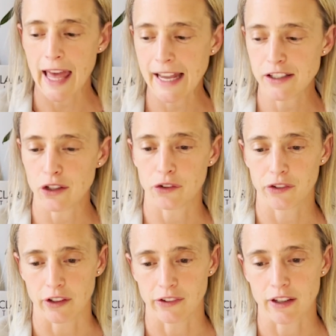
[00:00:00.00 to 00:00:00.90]

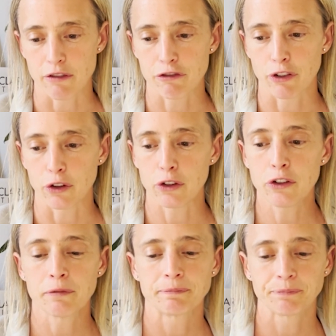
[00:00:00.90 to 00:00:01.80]
antioxidants in food.